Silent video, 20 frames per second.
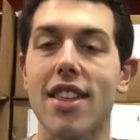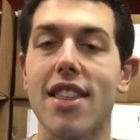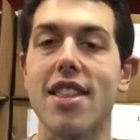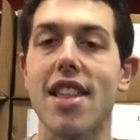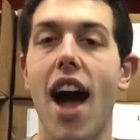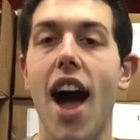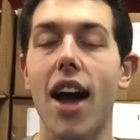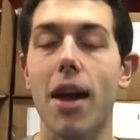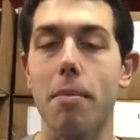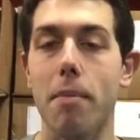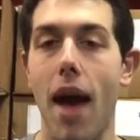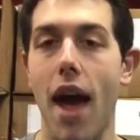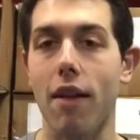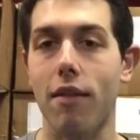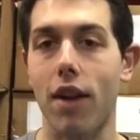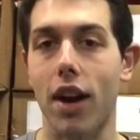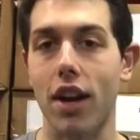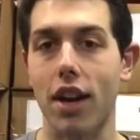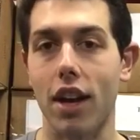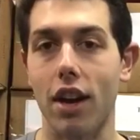-9
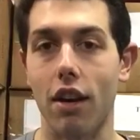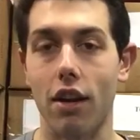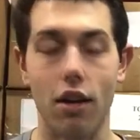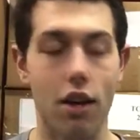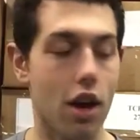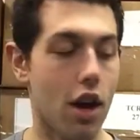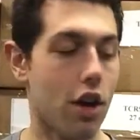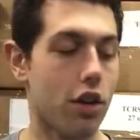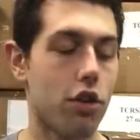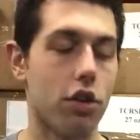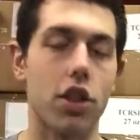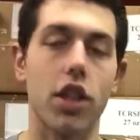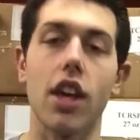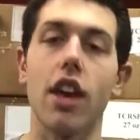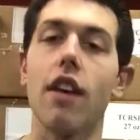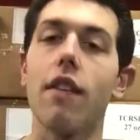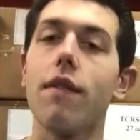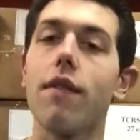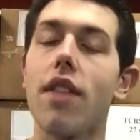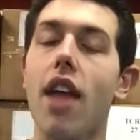bat right here. So
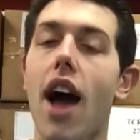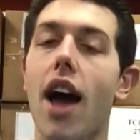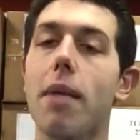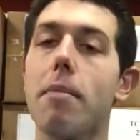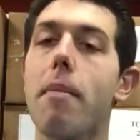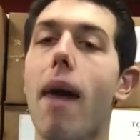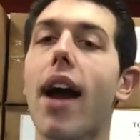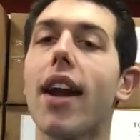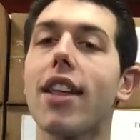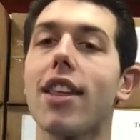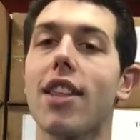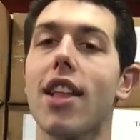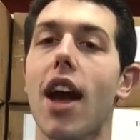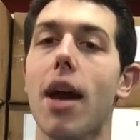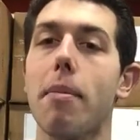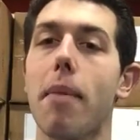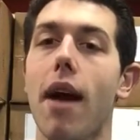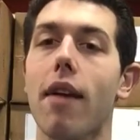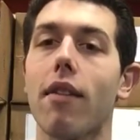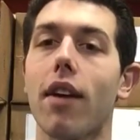CF9
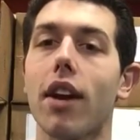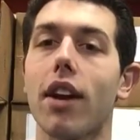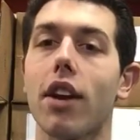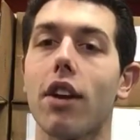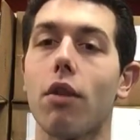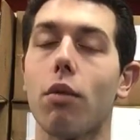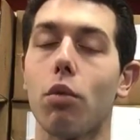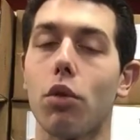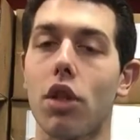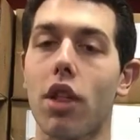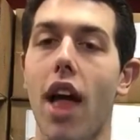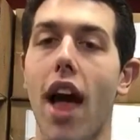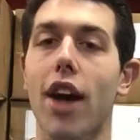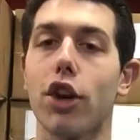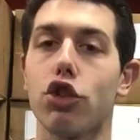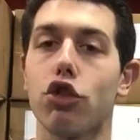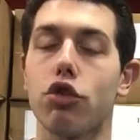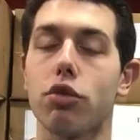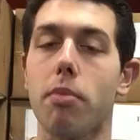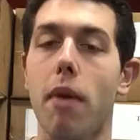-9 bat right here was
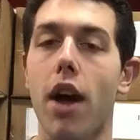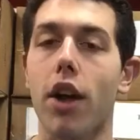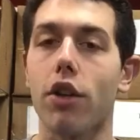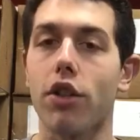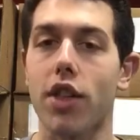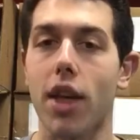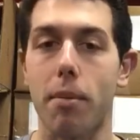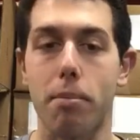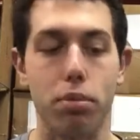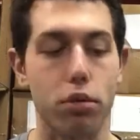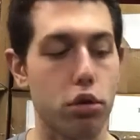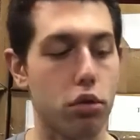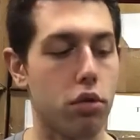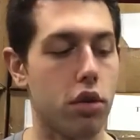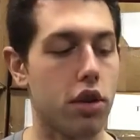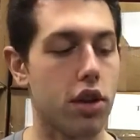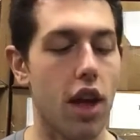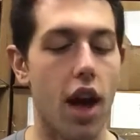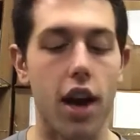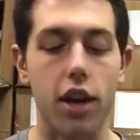last year's model. It's that blue
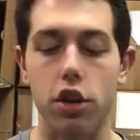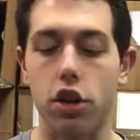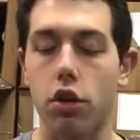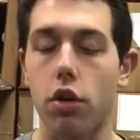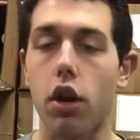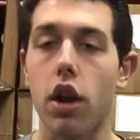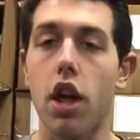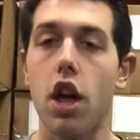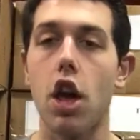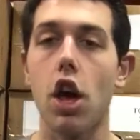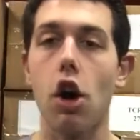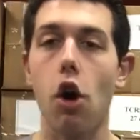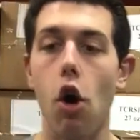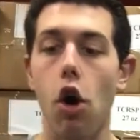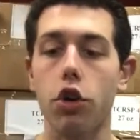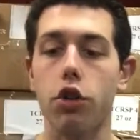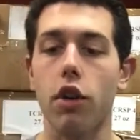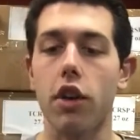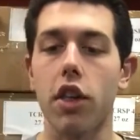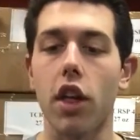design to it.
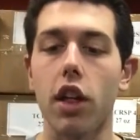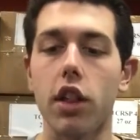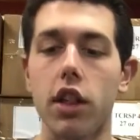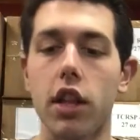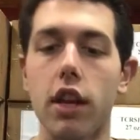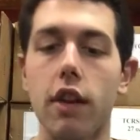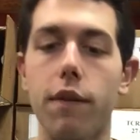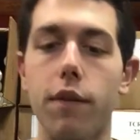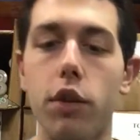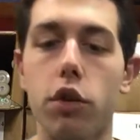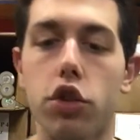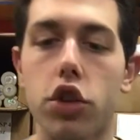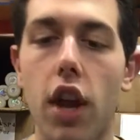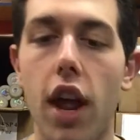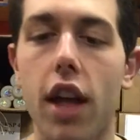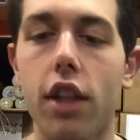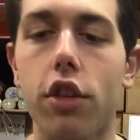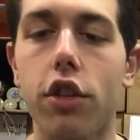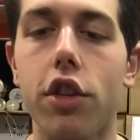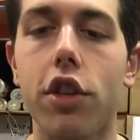Also has that diffusion
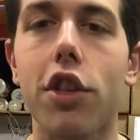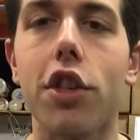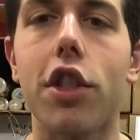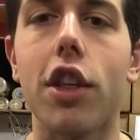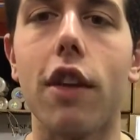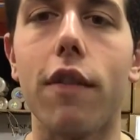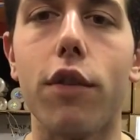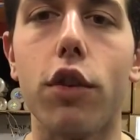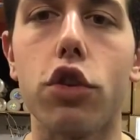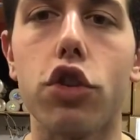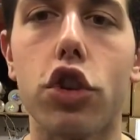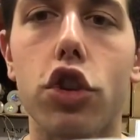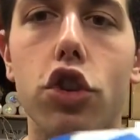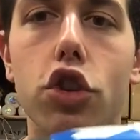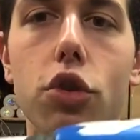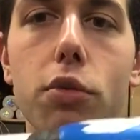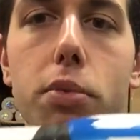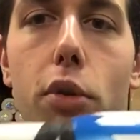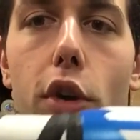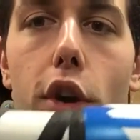handle. This is diffusion
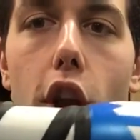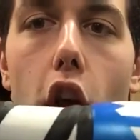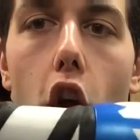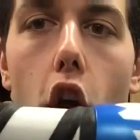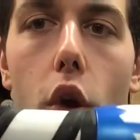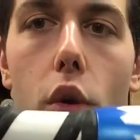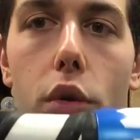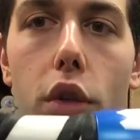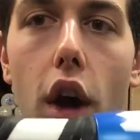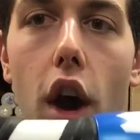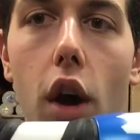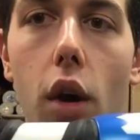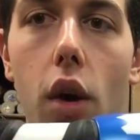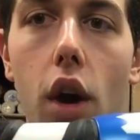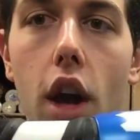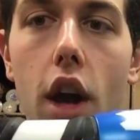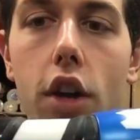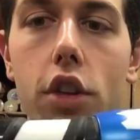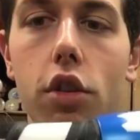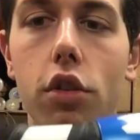2.0 though.
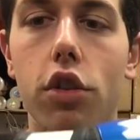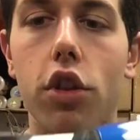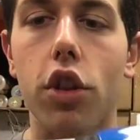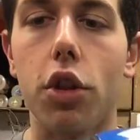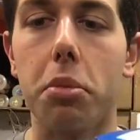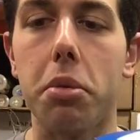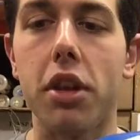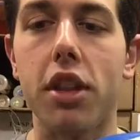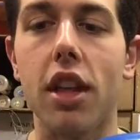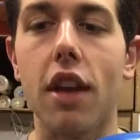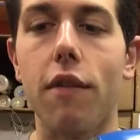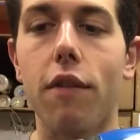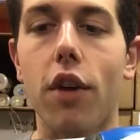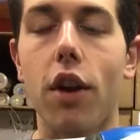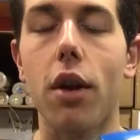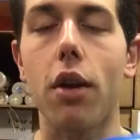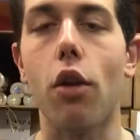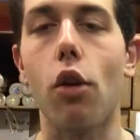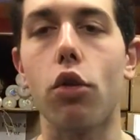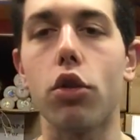So it's a little bit
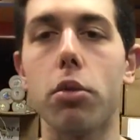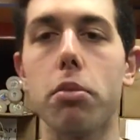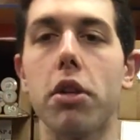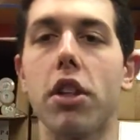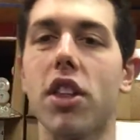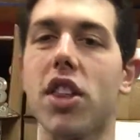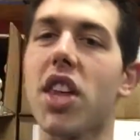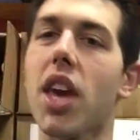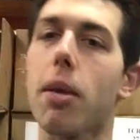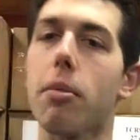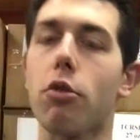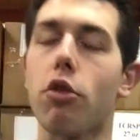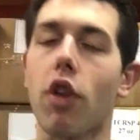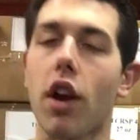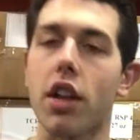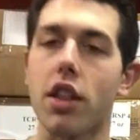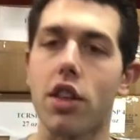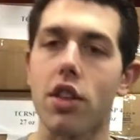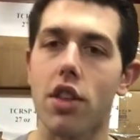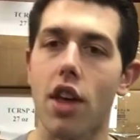different. Ultimately, same
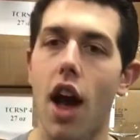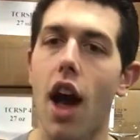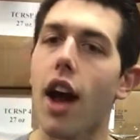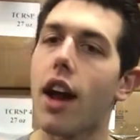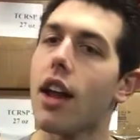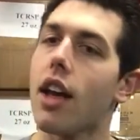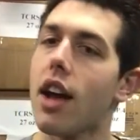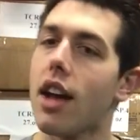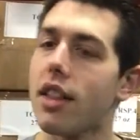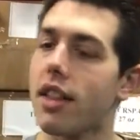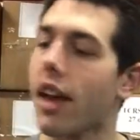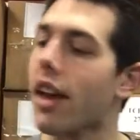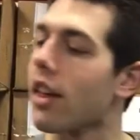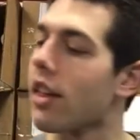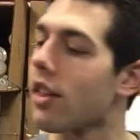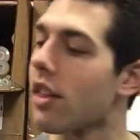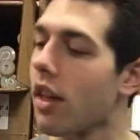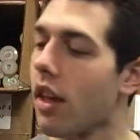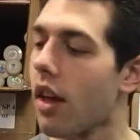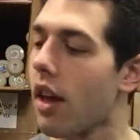great design.
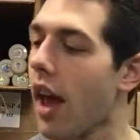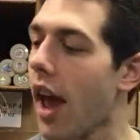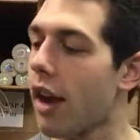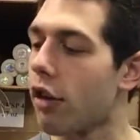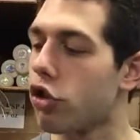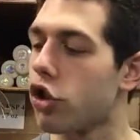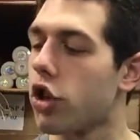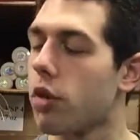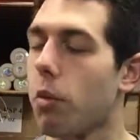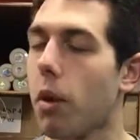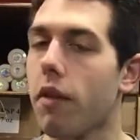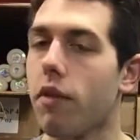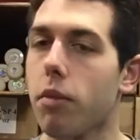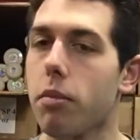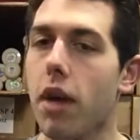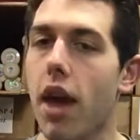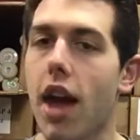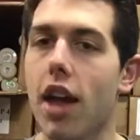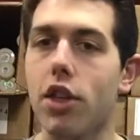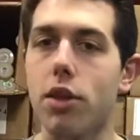Takes energy away
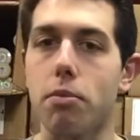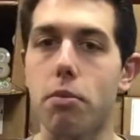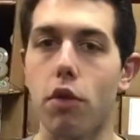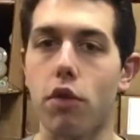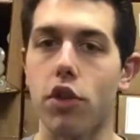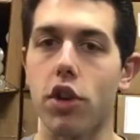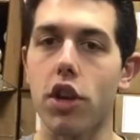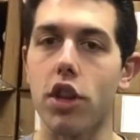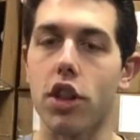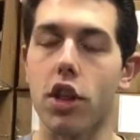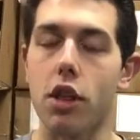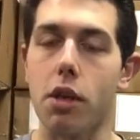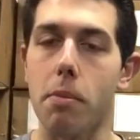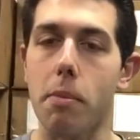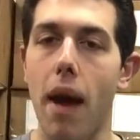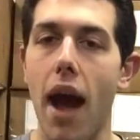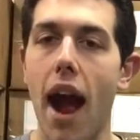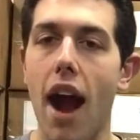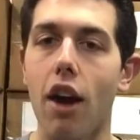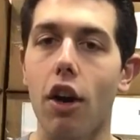from the hands and moves it into the
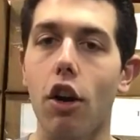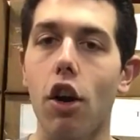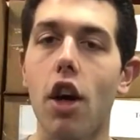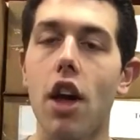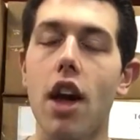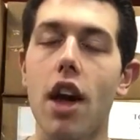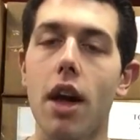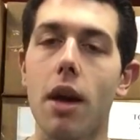barrel.